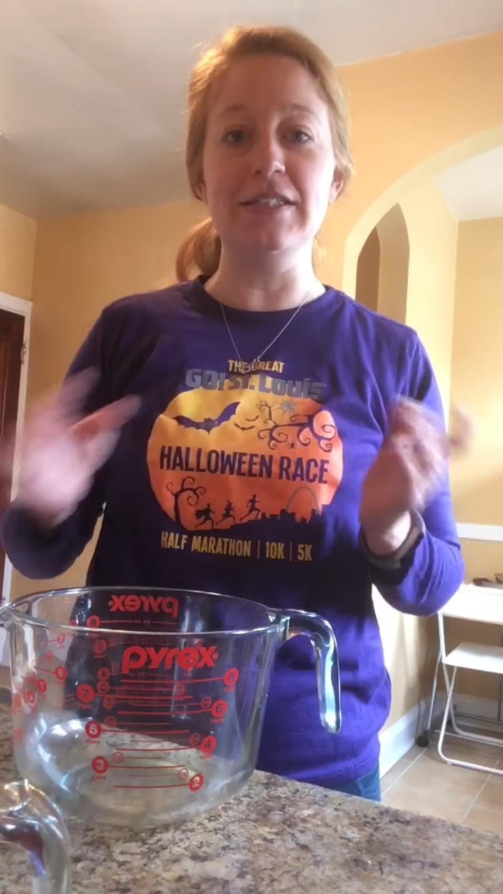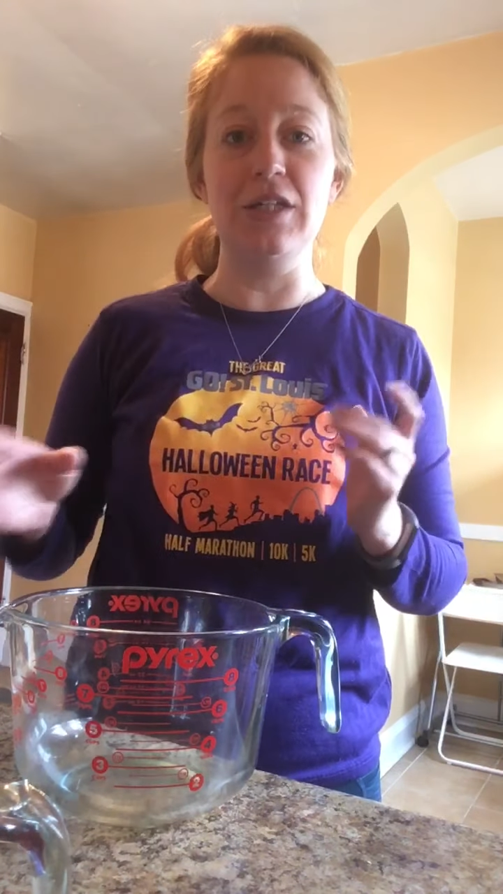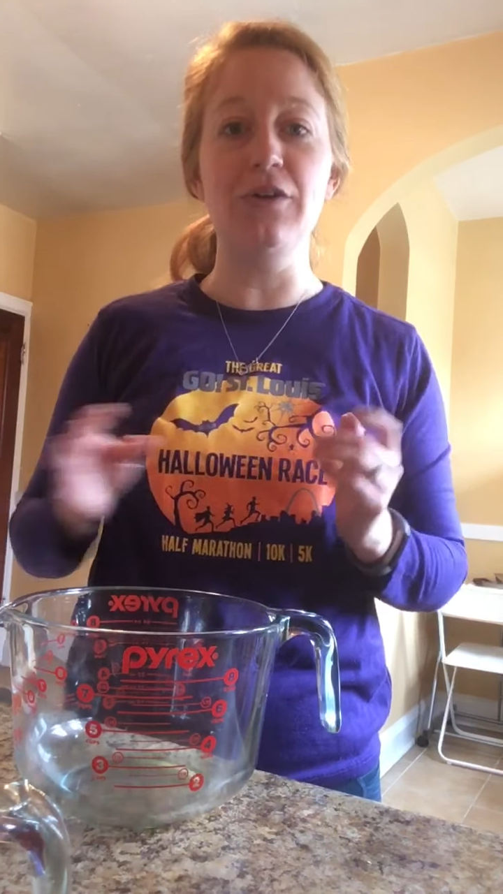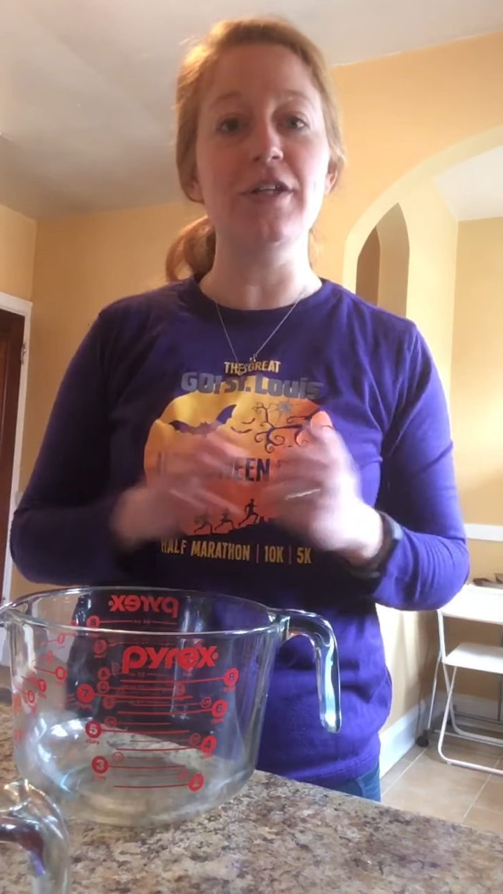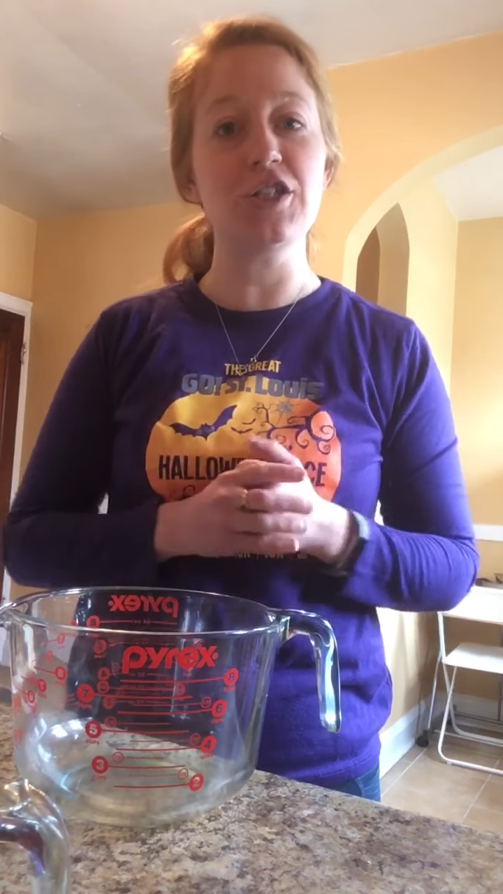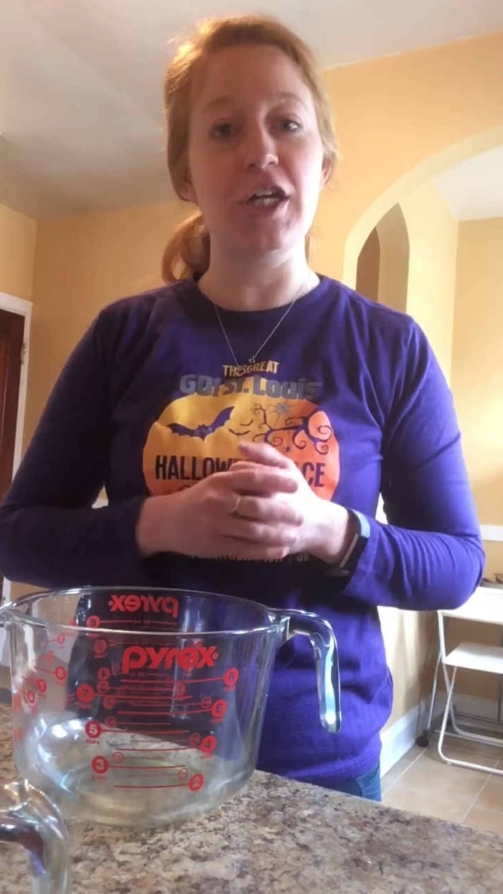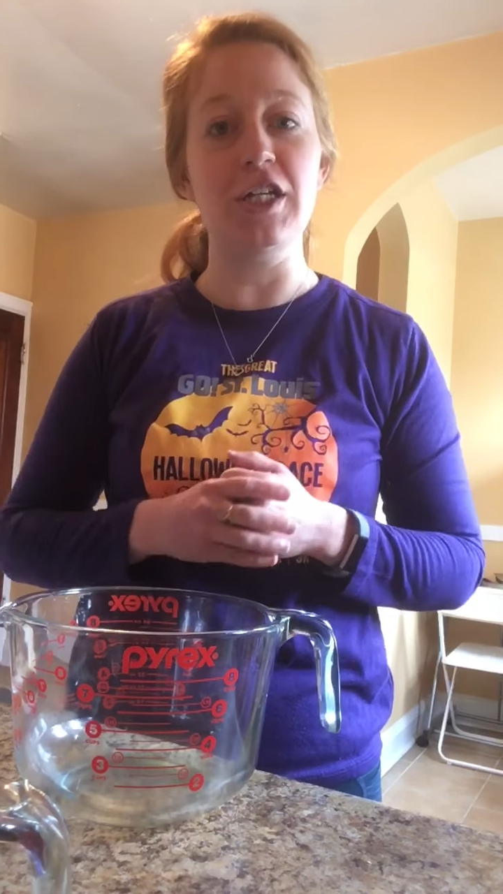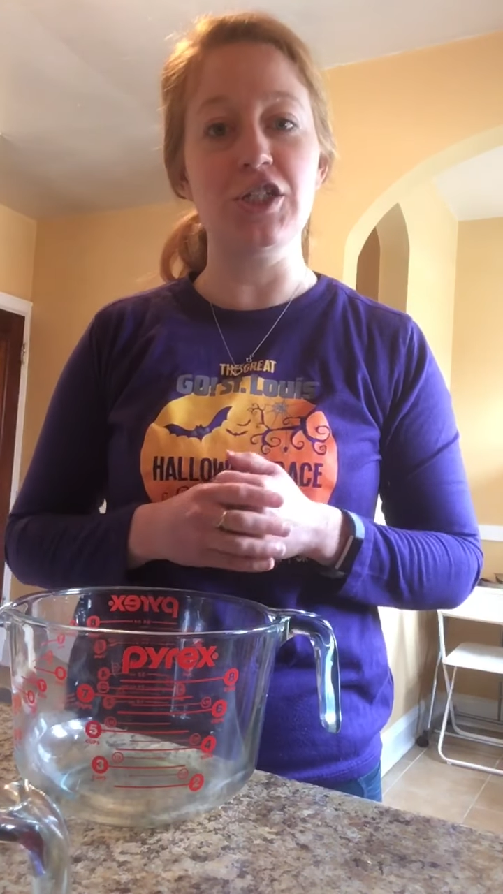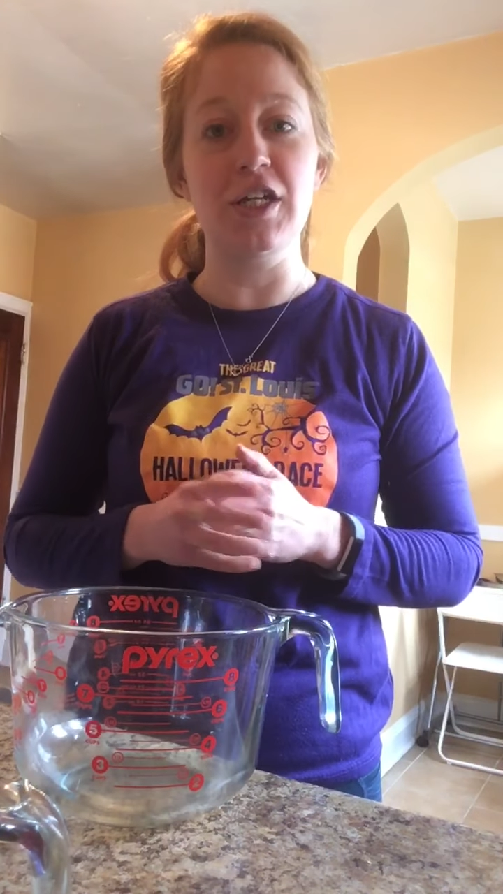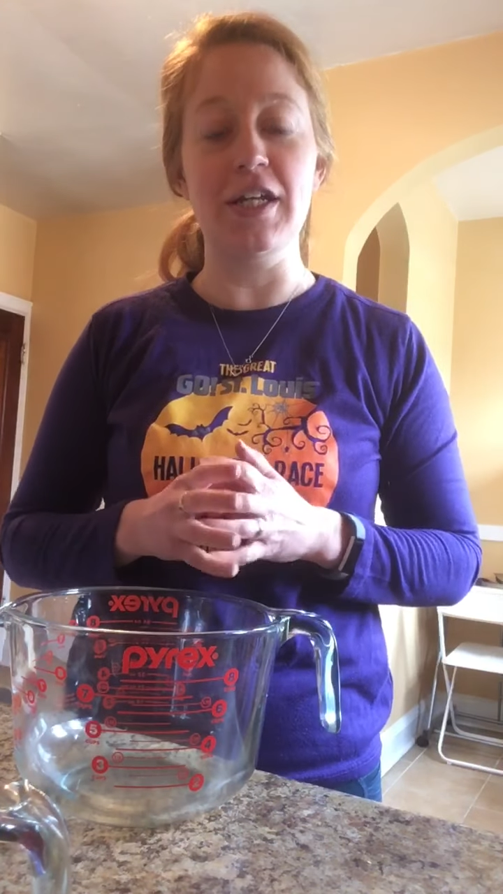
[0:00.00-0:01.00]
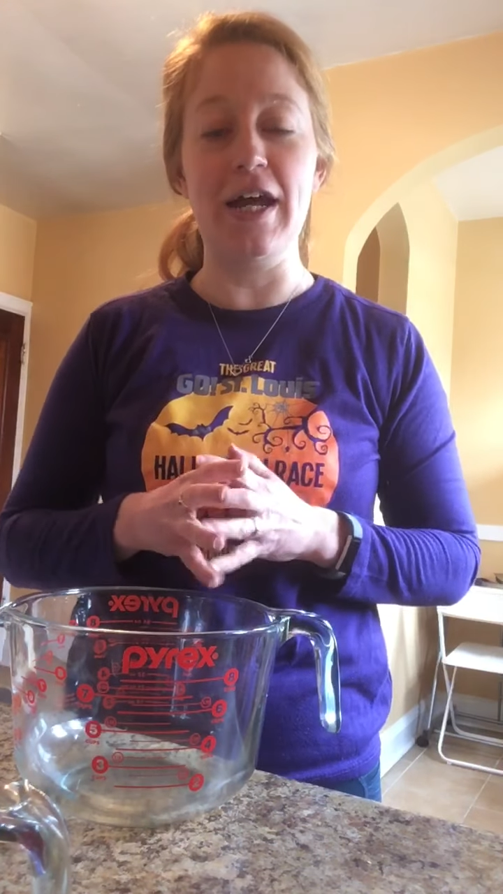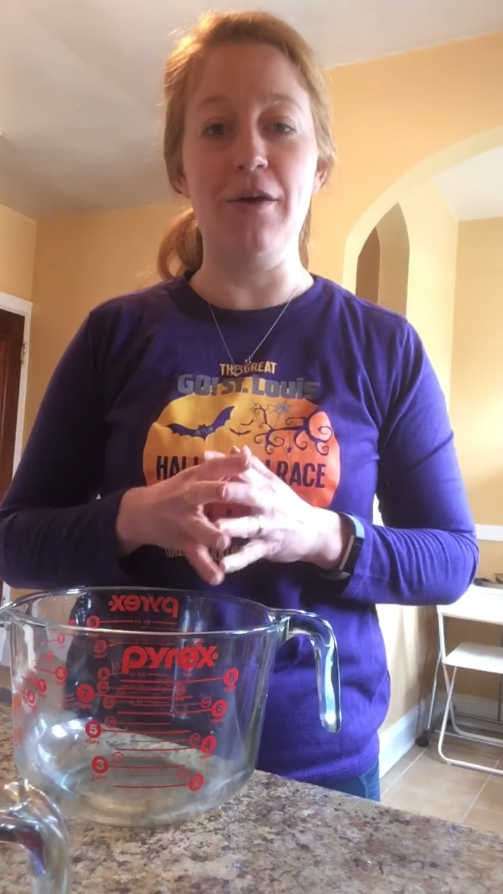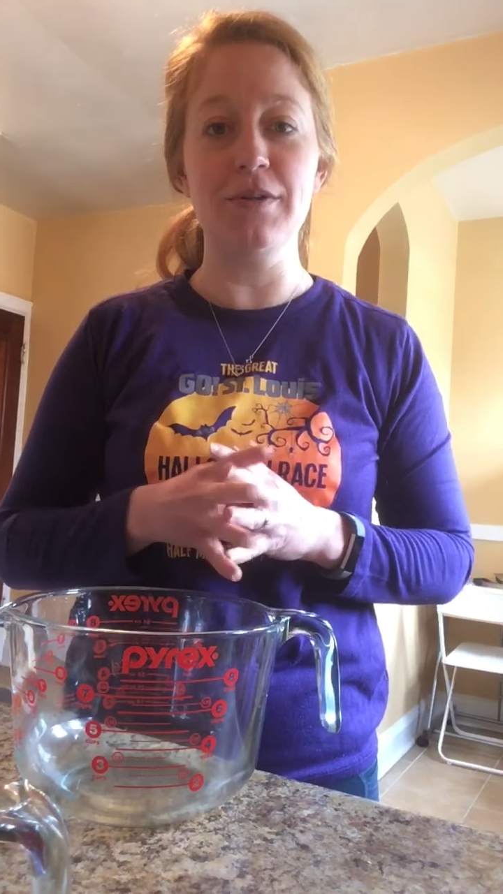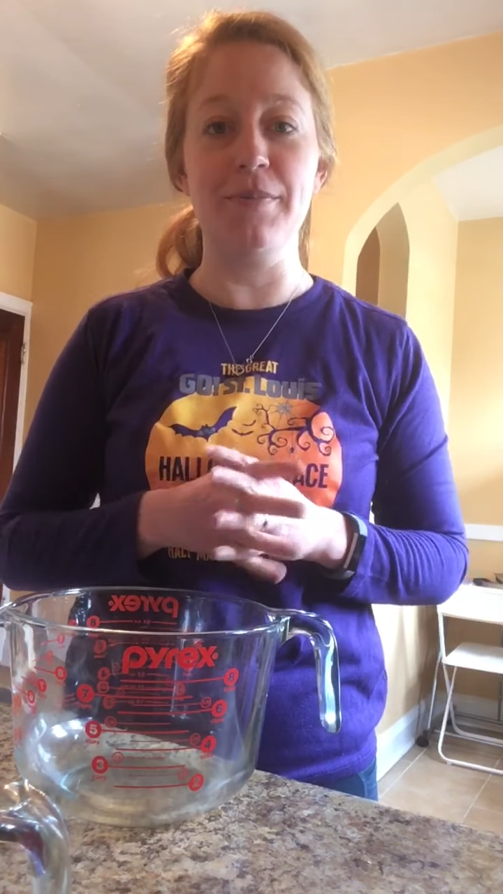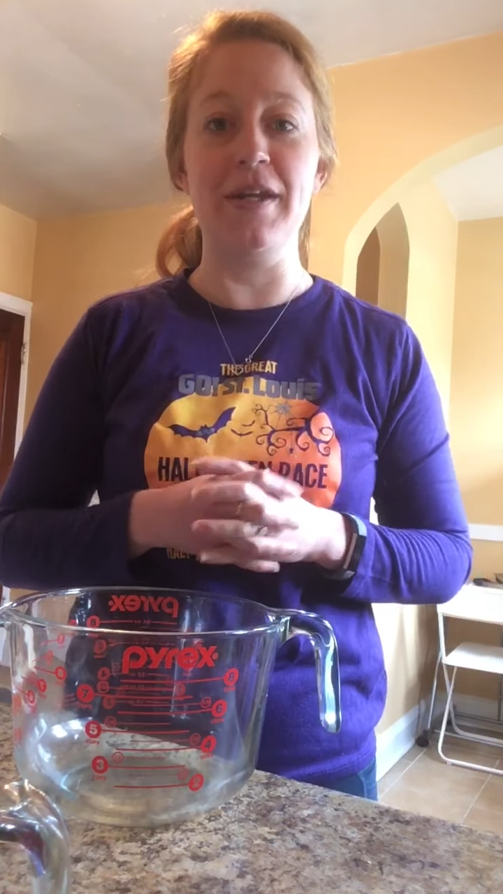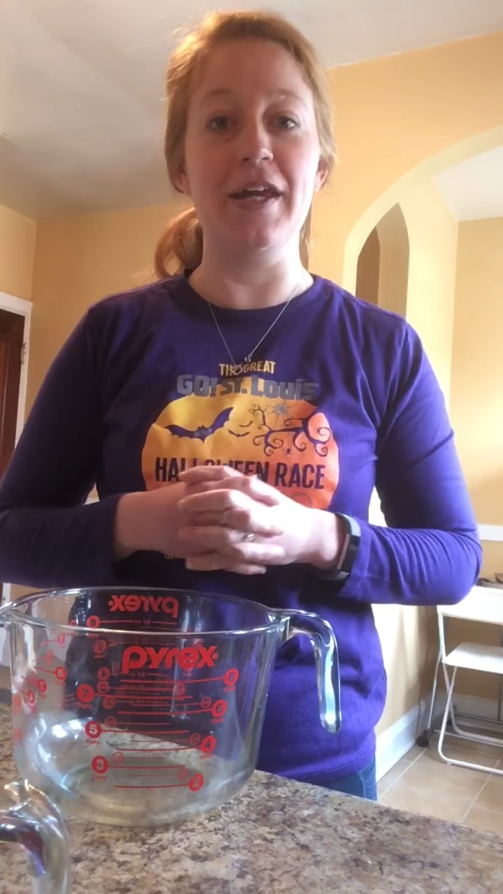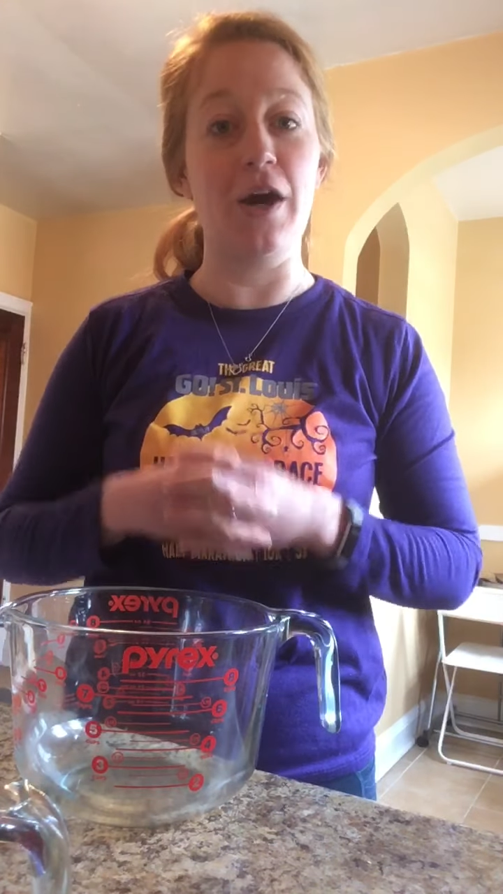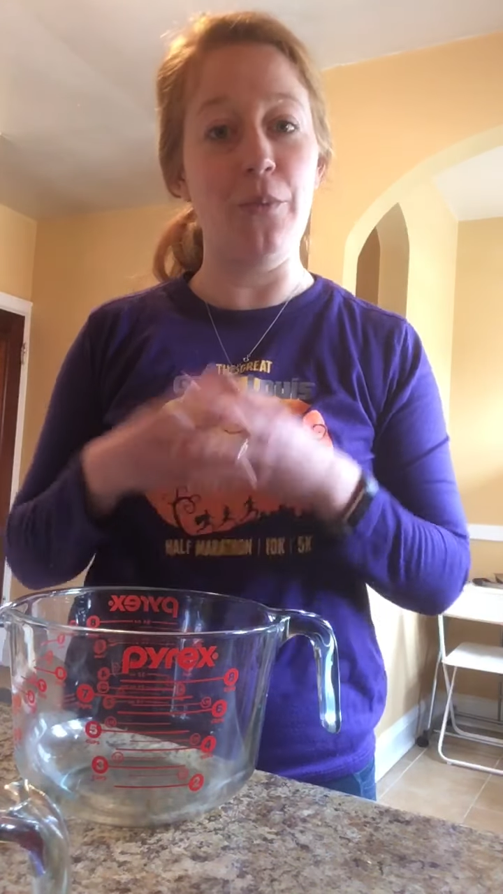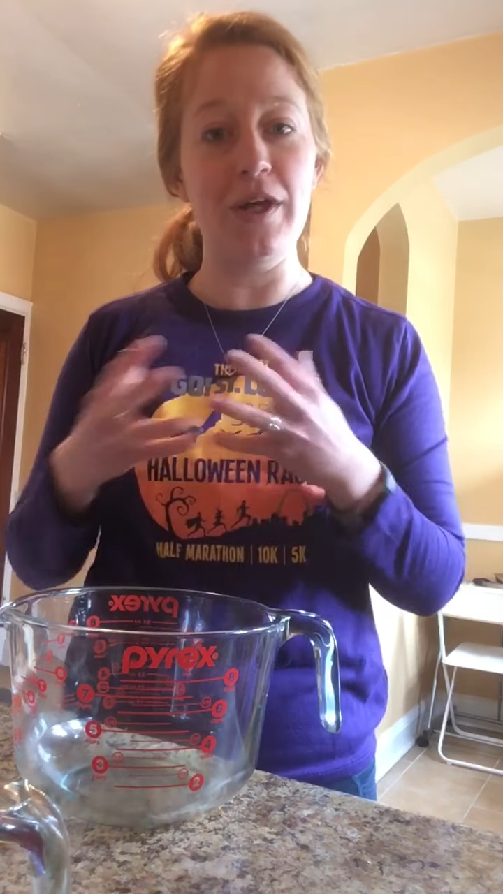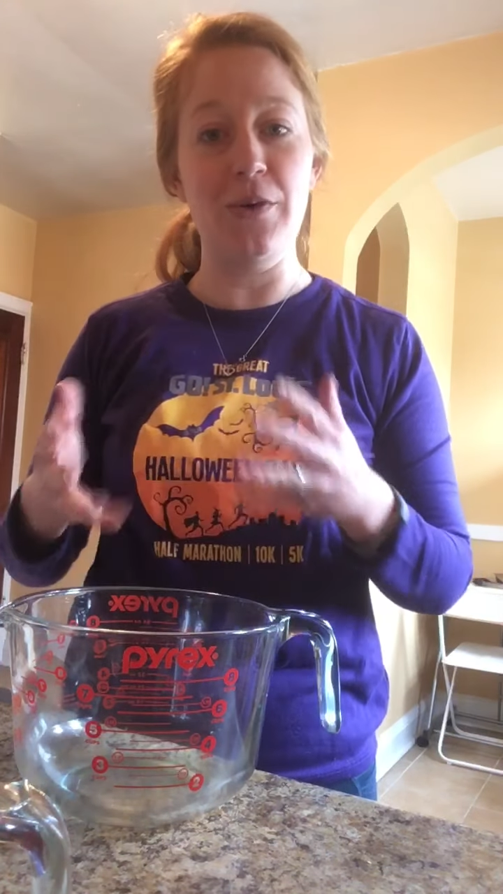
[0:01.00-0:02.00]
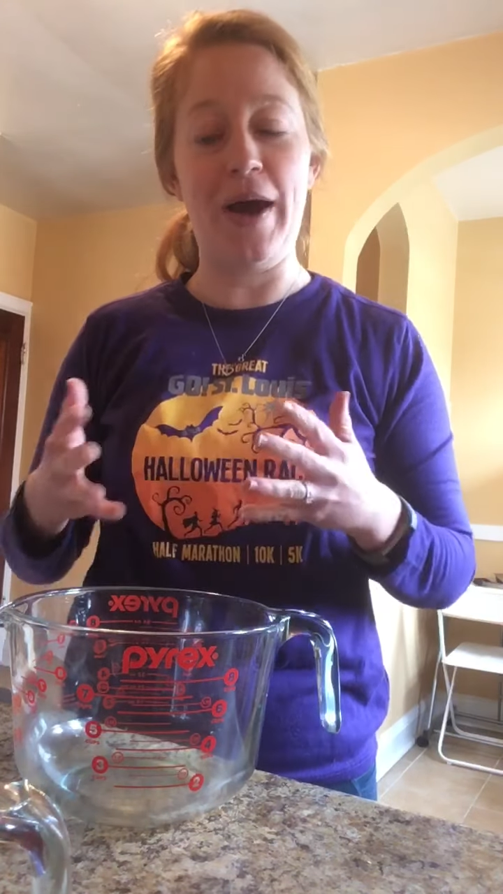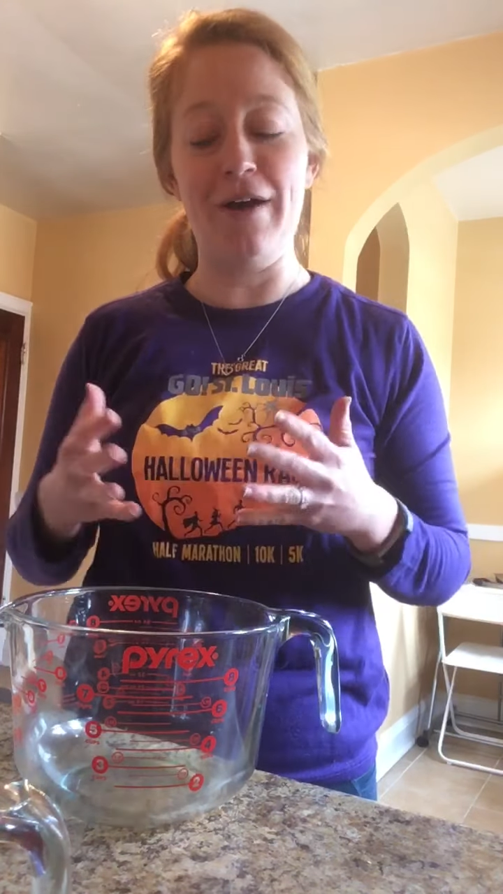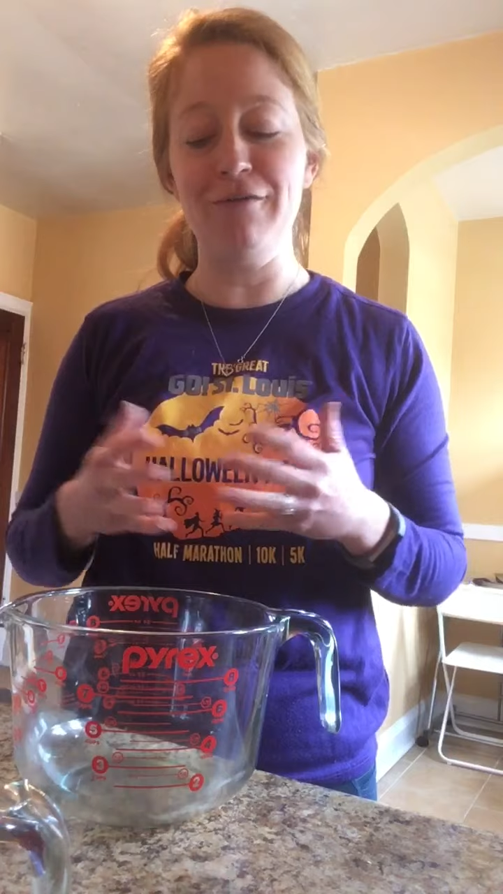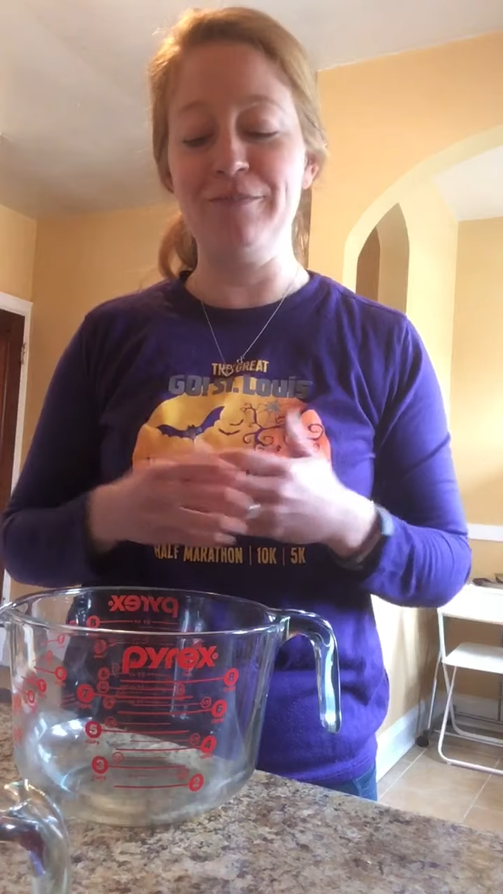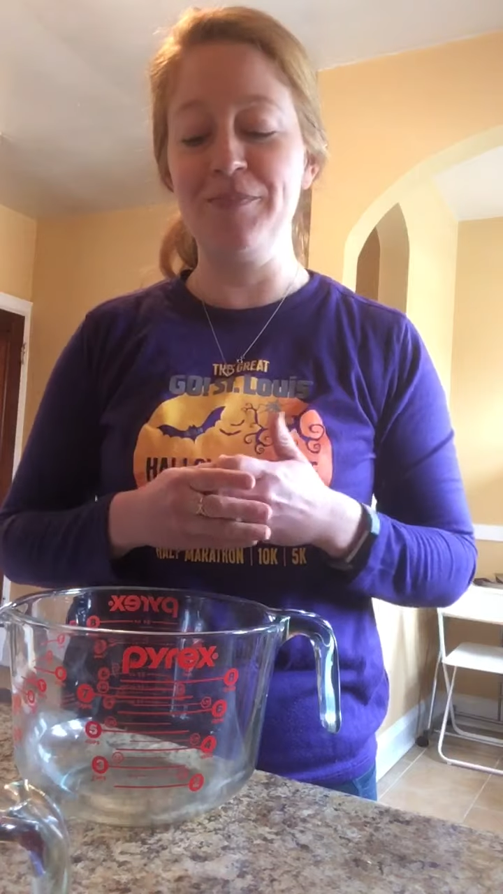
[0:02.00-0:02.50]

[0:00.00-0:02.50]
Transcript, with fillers: that you can change in and out depending on what you have.